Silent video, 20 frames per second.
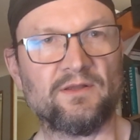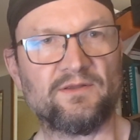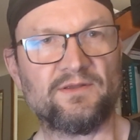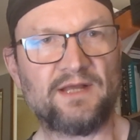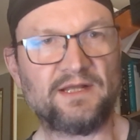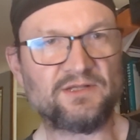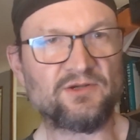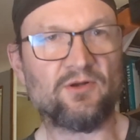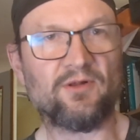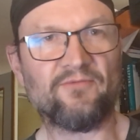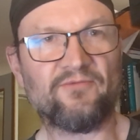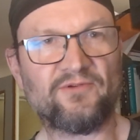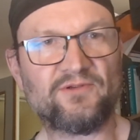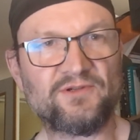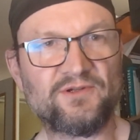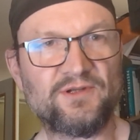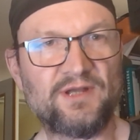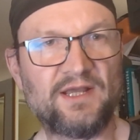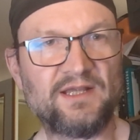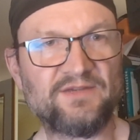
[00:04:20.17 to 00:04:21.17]
that's all for
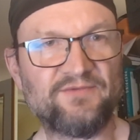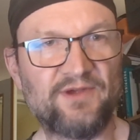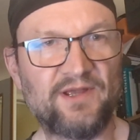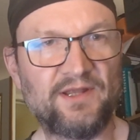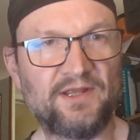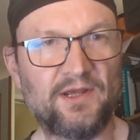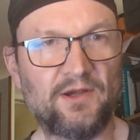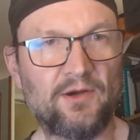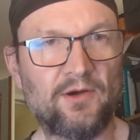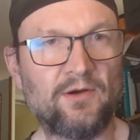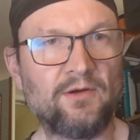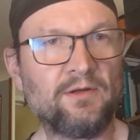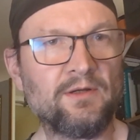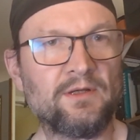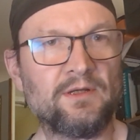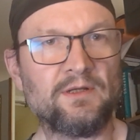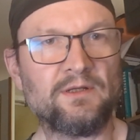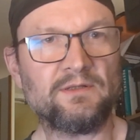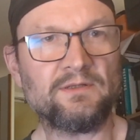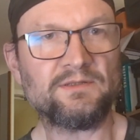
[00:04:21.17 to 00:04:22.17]
today's video.
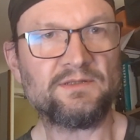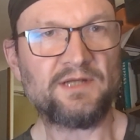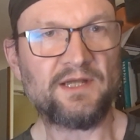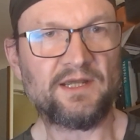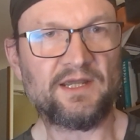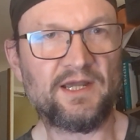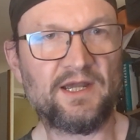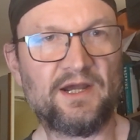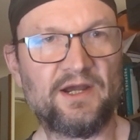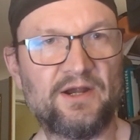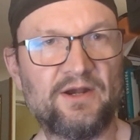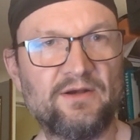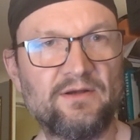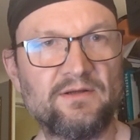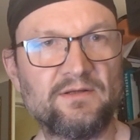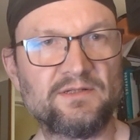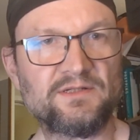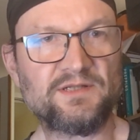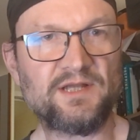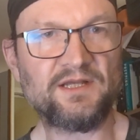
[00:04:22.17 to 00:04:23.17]
Take
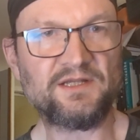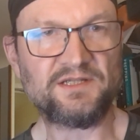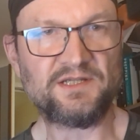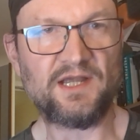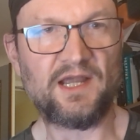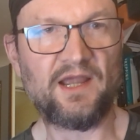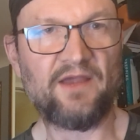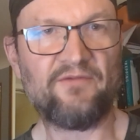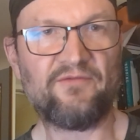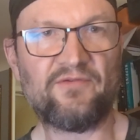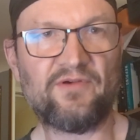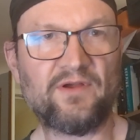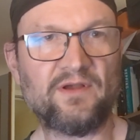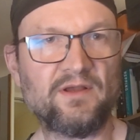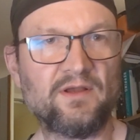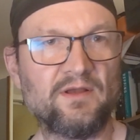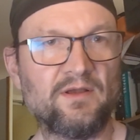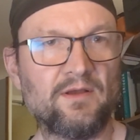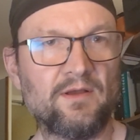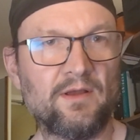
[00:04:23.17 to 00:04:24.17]
care, stay safe,
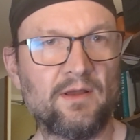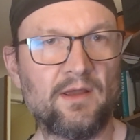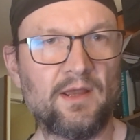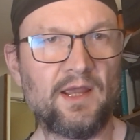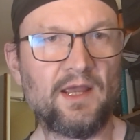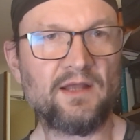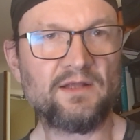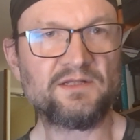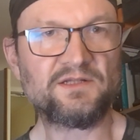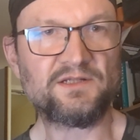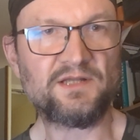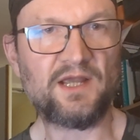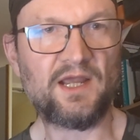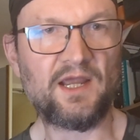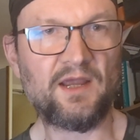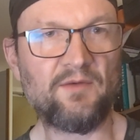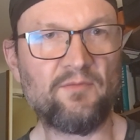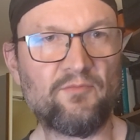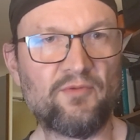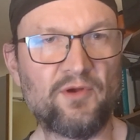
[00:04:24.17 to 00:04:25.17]
and
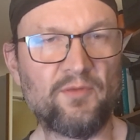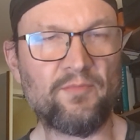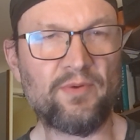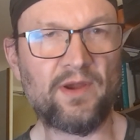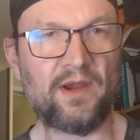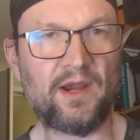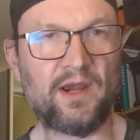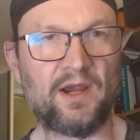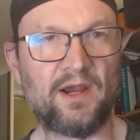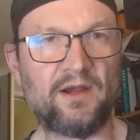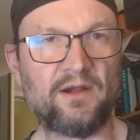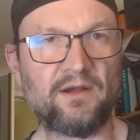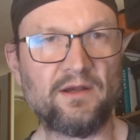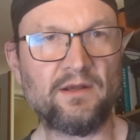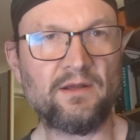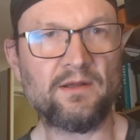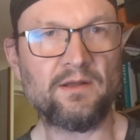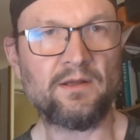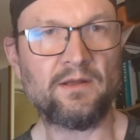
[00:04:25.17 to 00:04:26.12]
stay prepared.